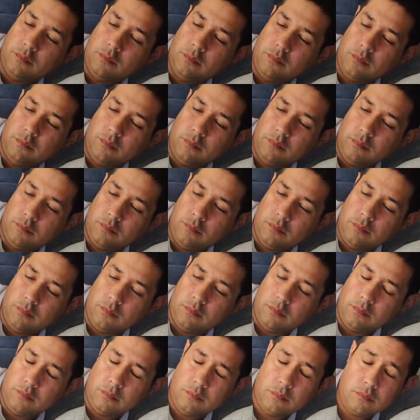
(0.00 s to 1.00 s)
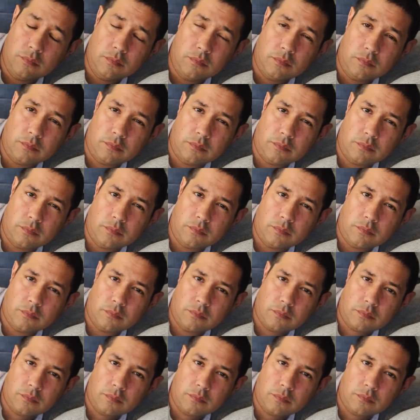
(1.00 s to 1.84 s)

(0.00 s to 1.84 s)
(no one is talking)